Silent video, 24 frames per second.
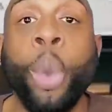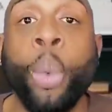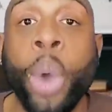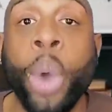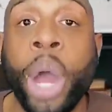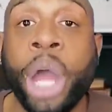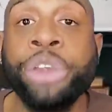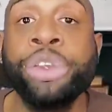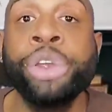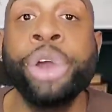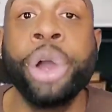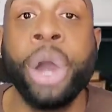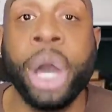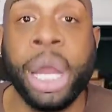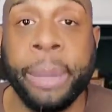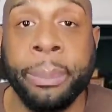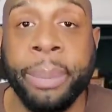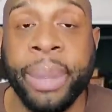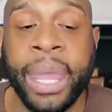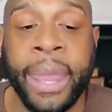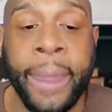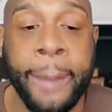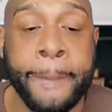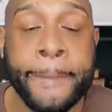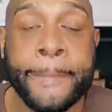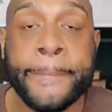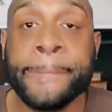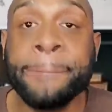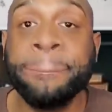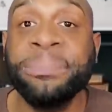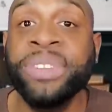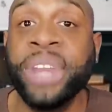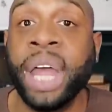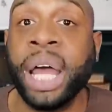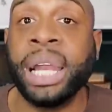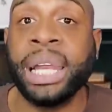where you're going to be
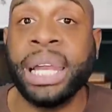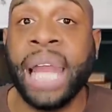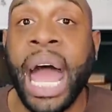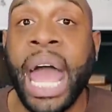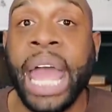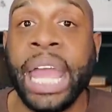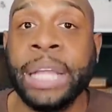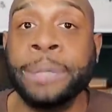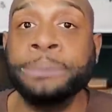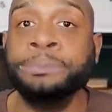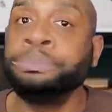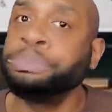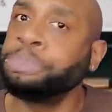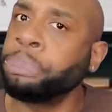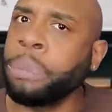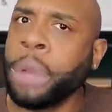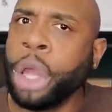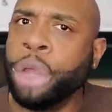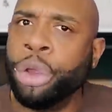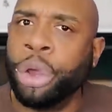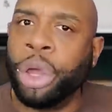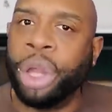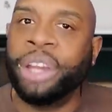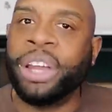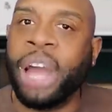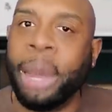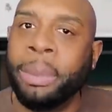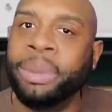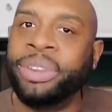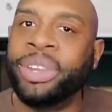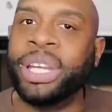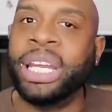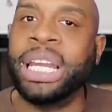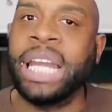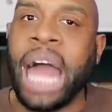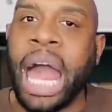the light. You're going to
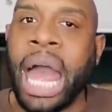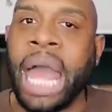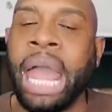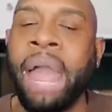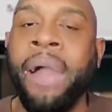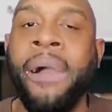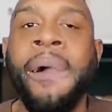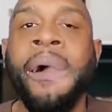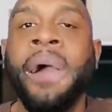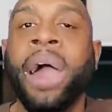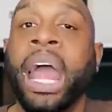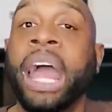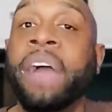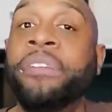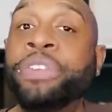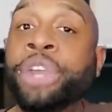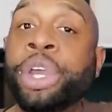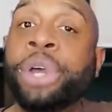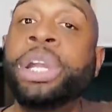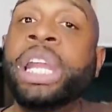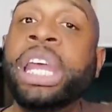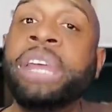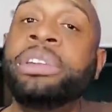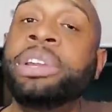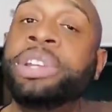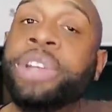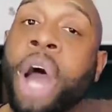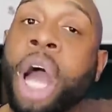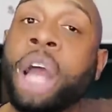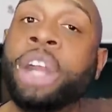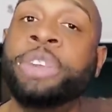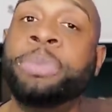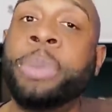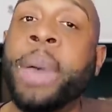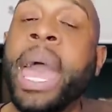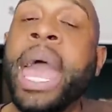come into the light. If you leave the
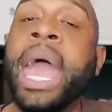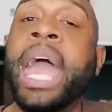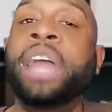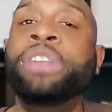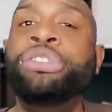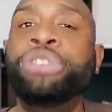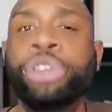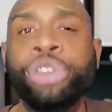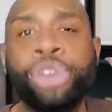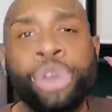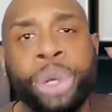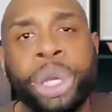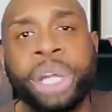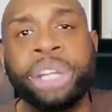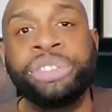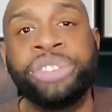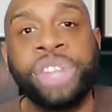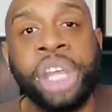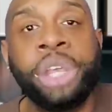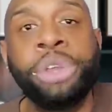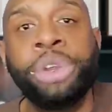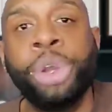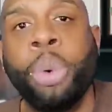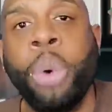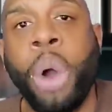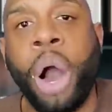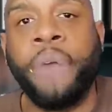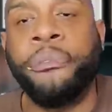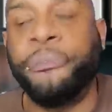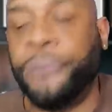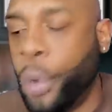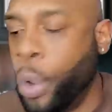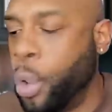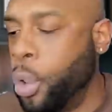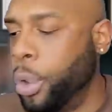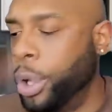darkness behind you and you continue to
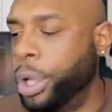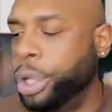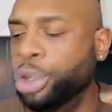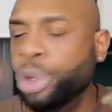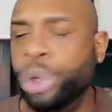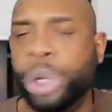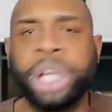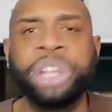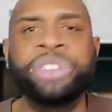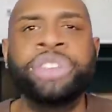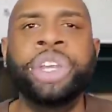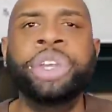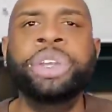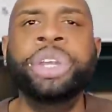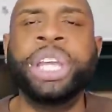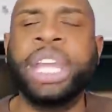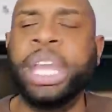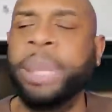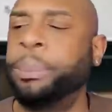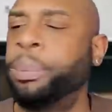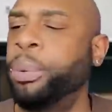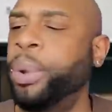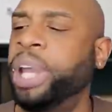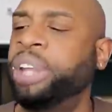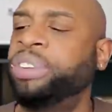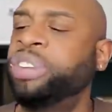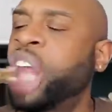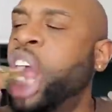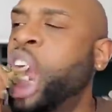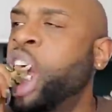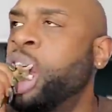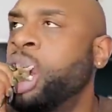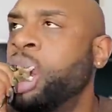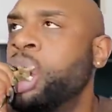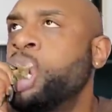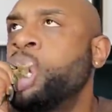walk forward, you continue to keep
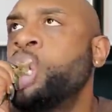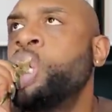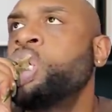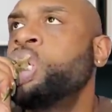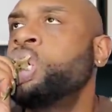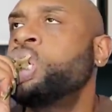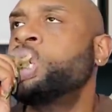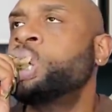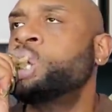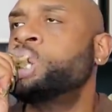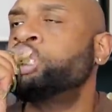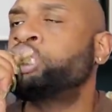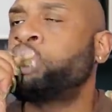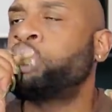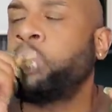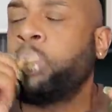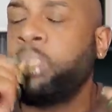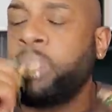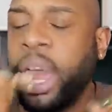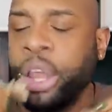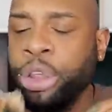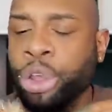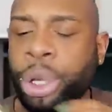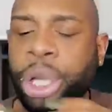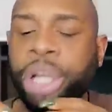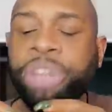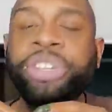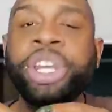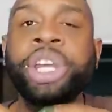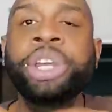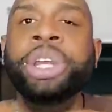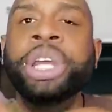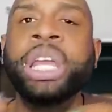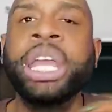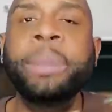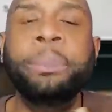pressing, you
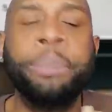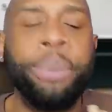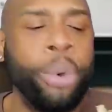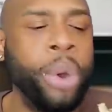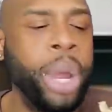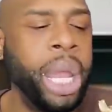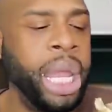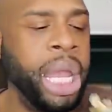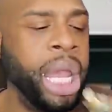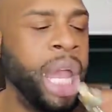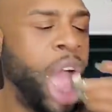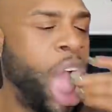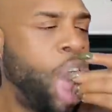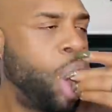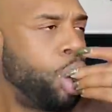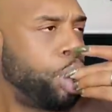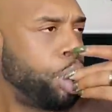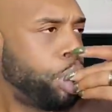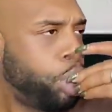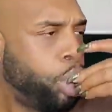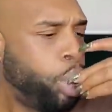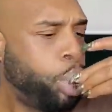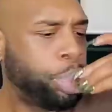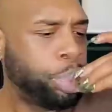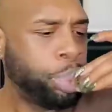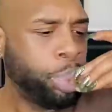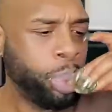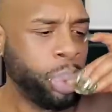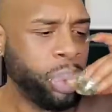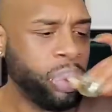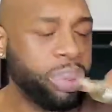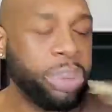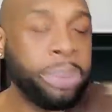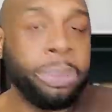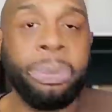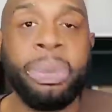continue to keep praying,
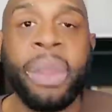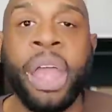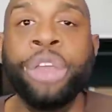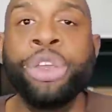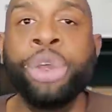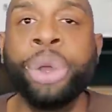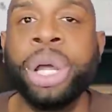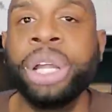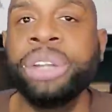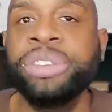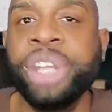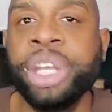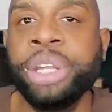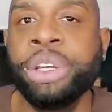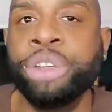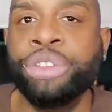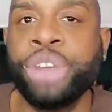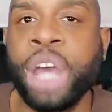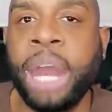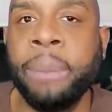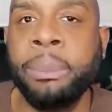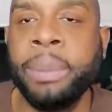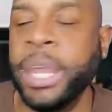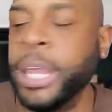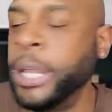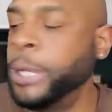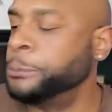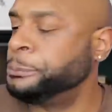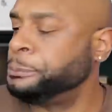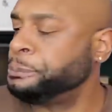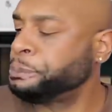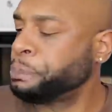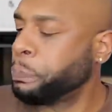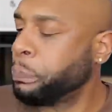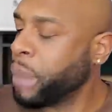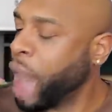you continue to try to
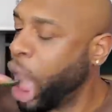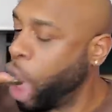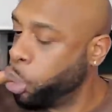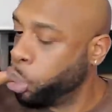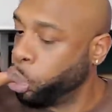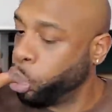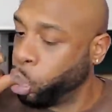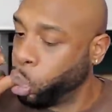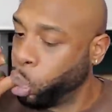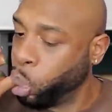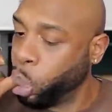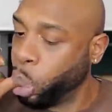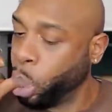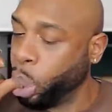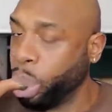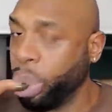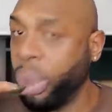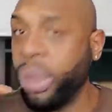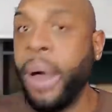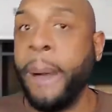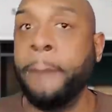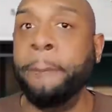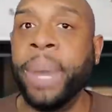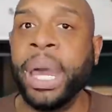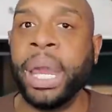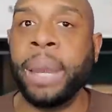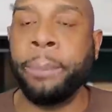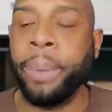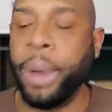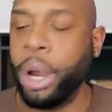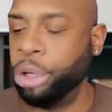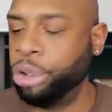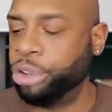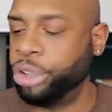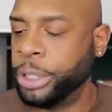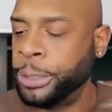be a
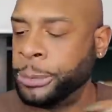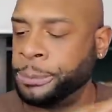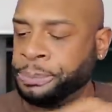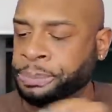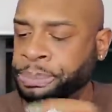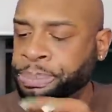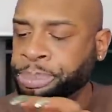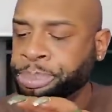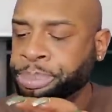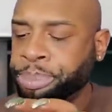better person,